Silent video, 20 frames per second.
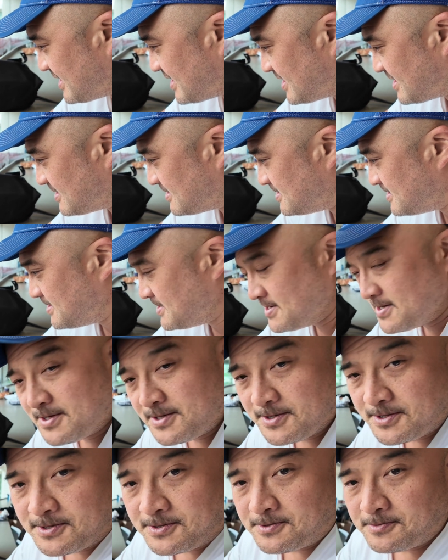now.
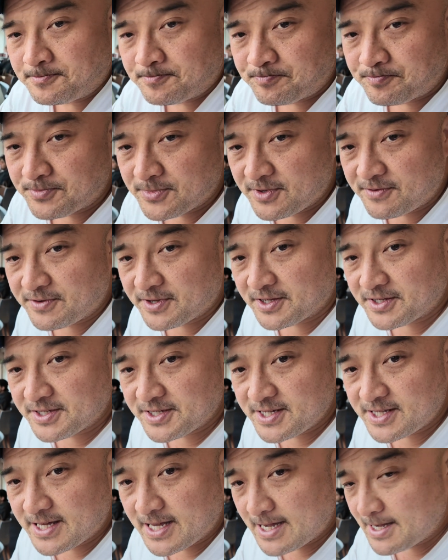I don't know if you can
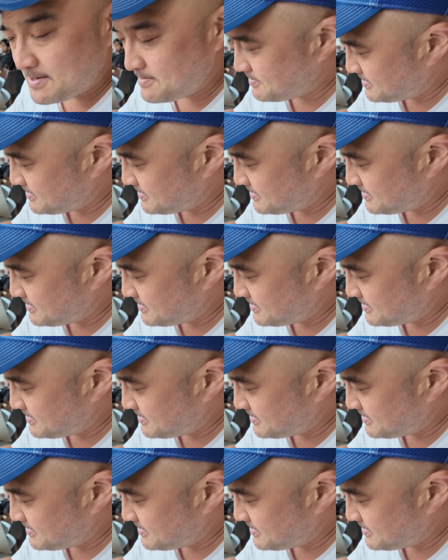see that,